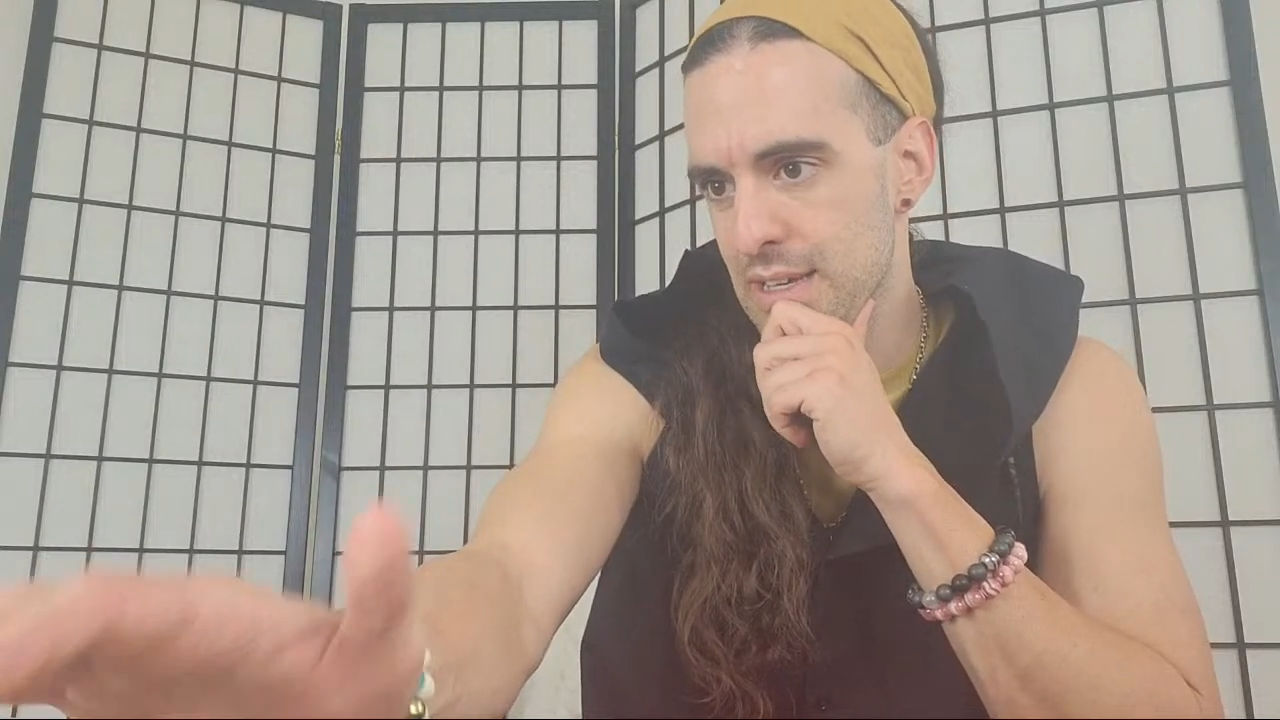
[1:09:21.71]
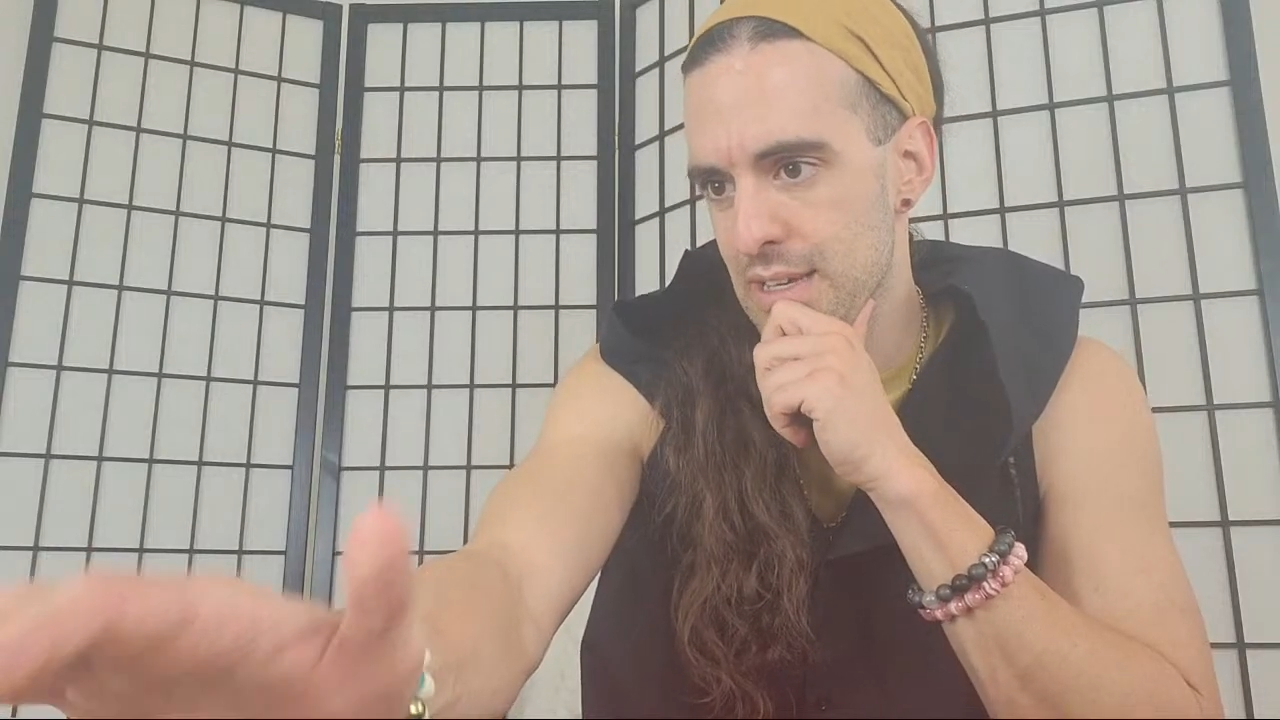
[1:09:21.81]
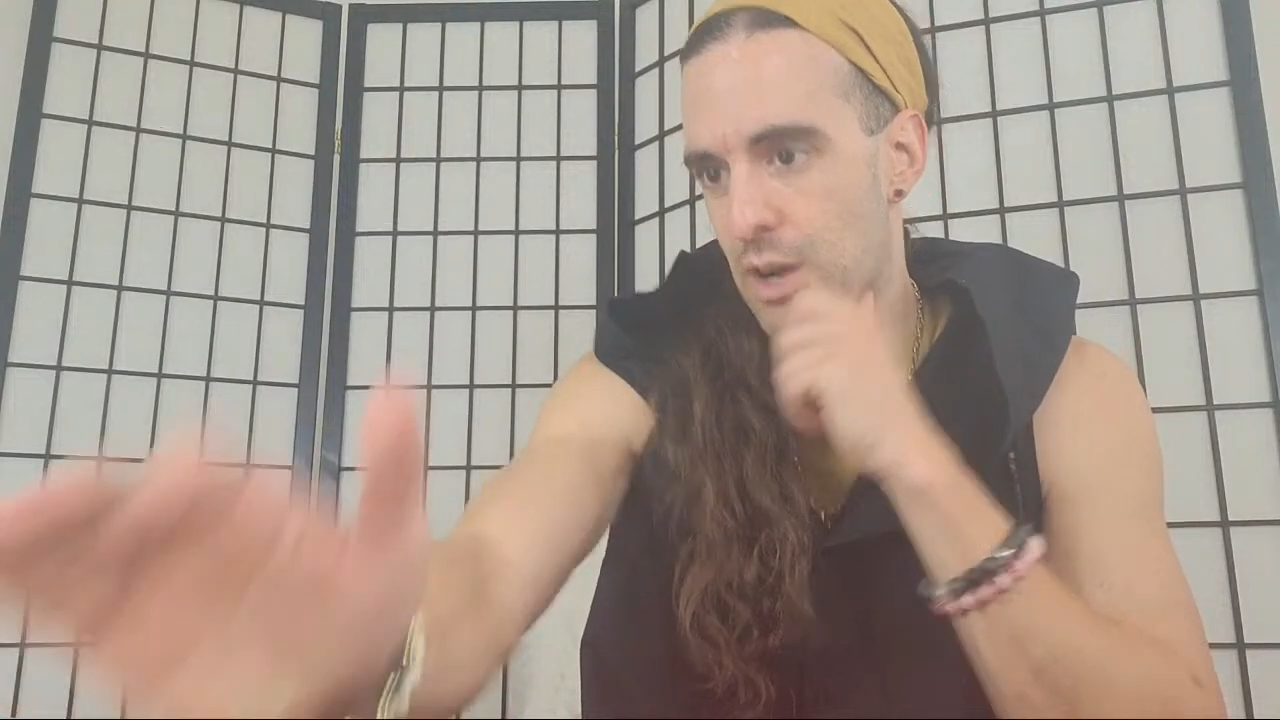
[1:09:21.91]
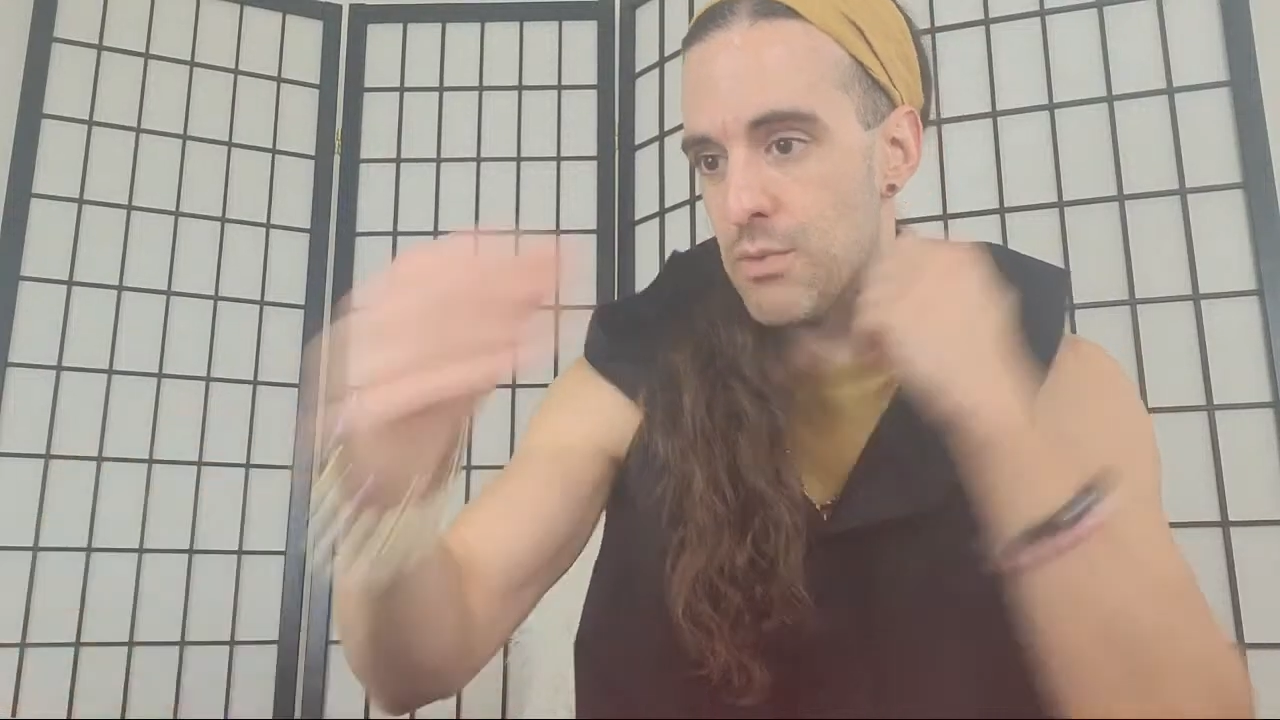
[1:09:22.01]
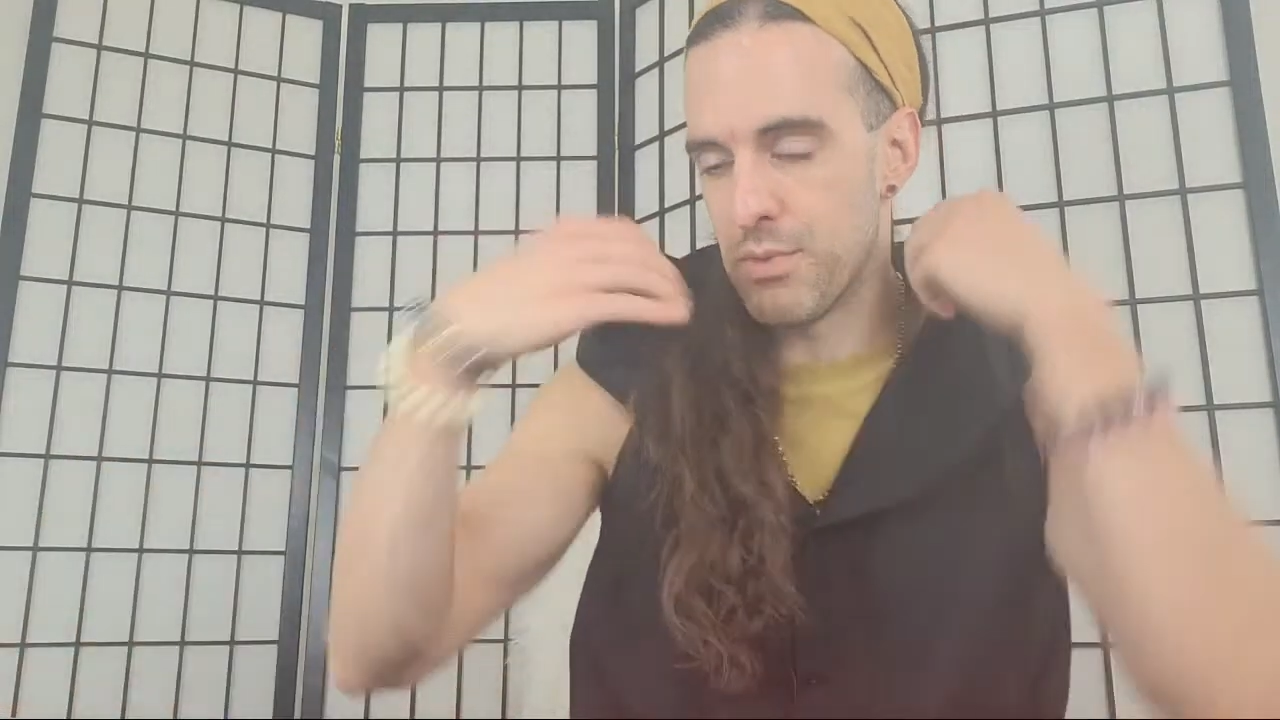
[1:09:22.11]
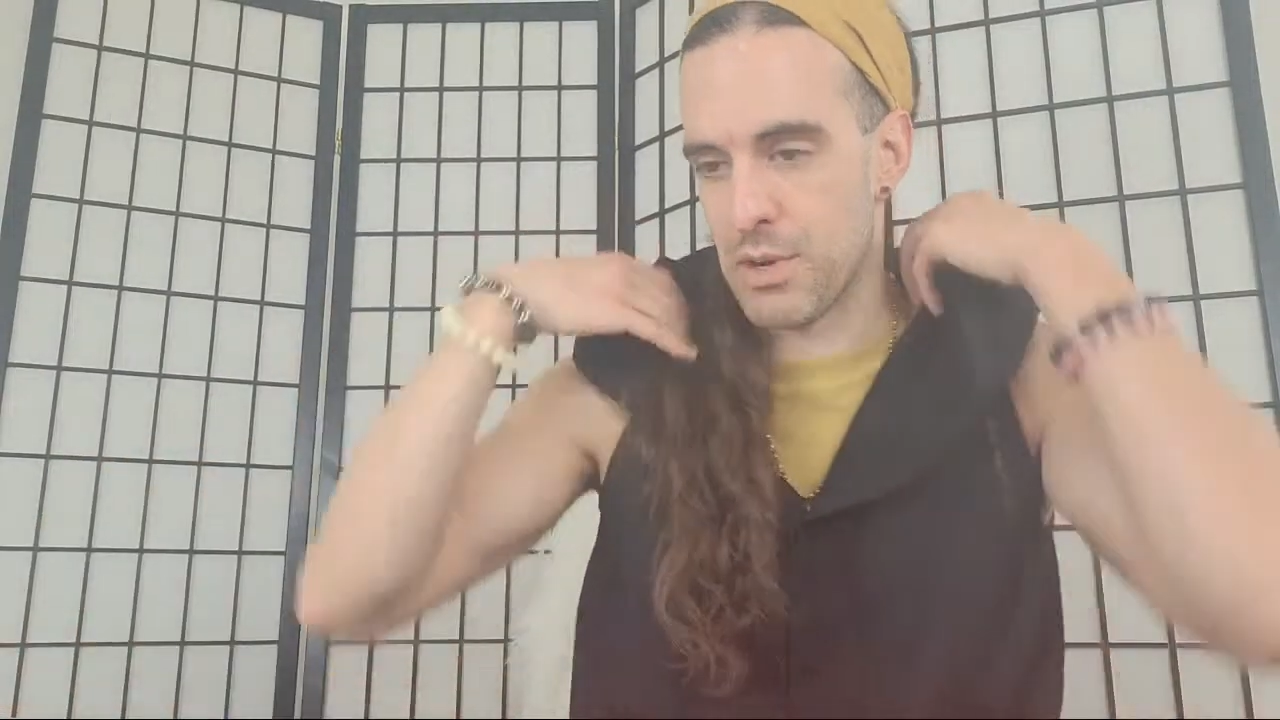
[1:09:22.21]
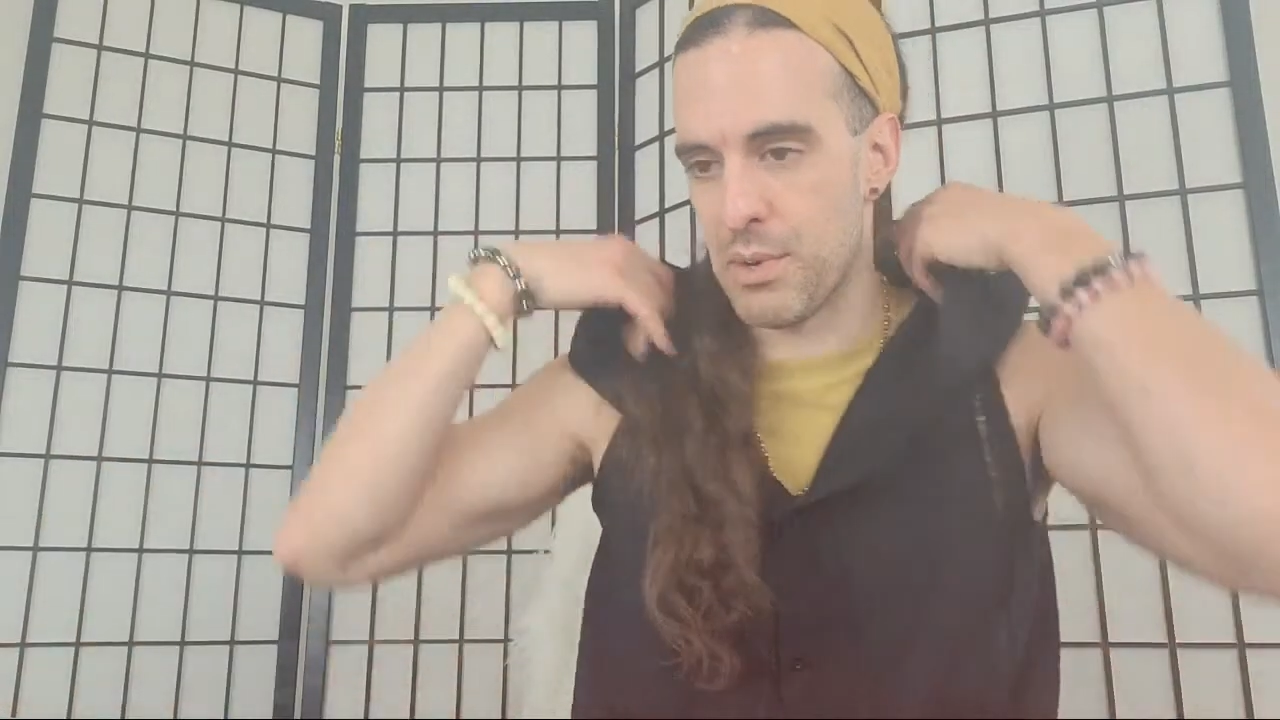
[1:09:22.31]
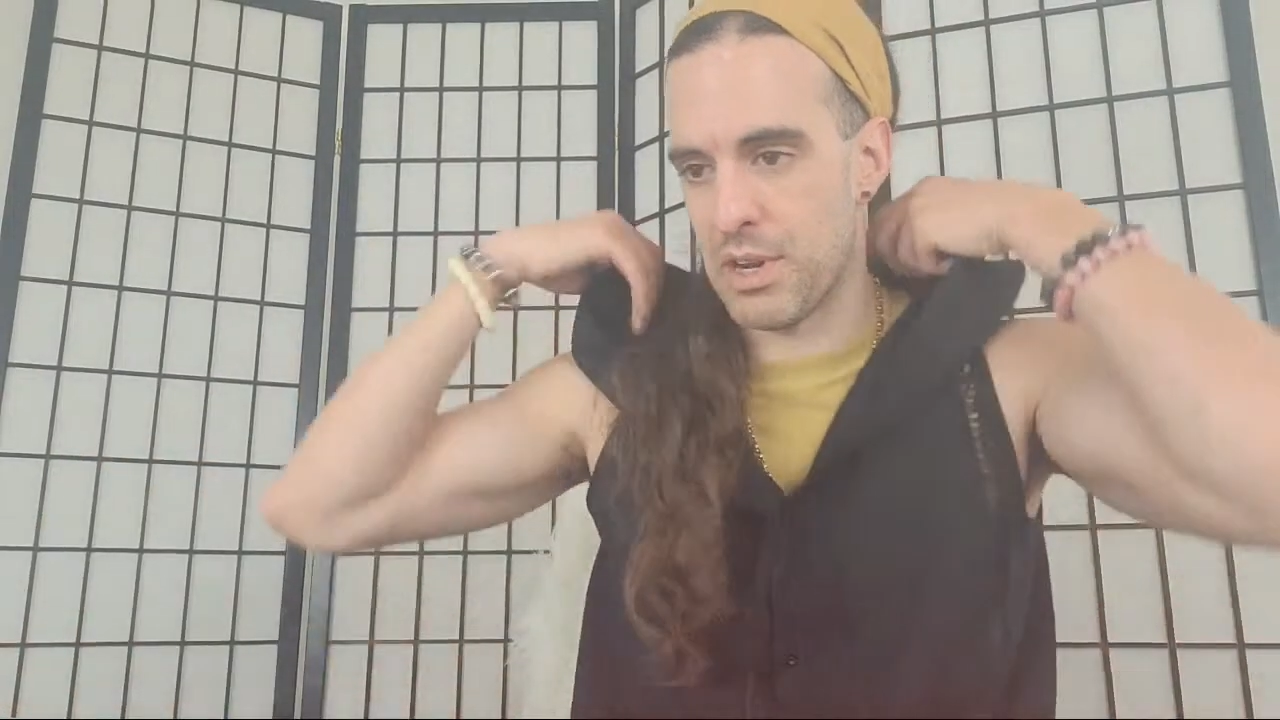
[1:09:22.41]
Oh, Hermit